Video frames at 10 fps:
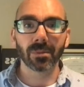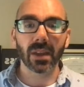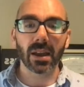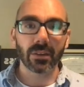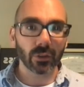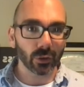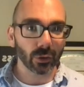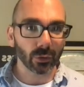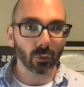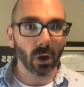uh, if
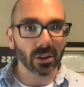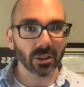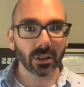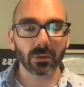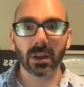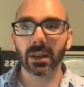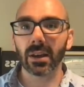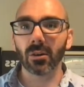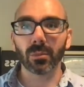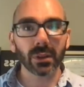you're watching this right
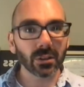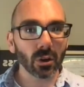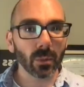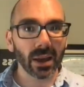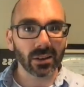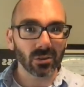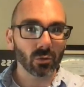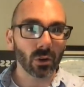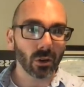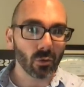now please go back to
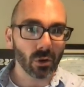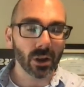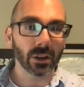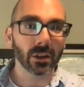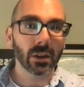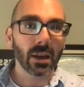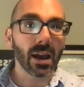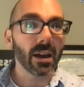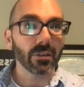101 uh,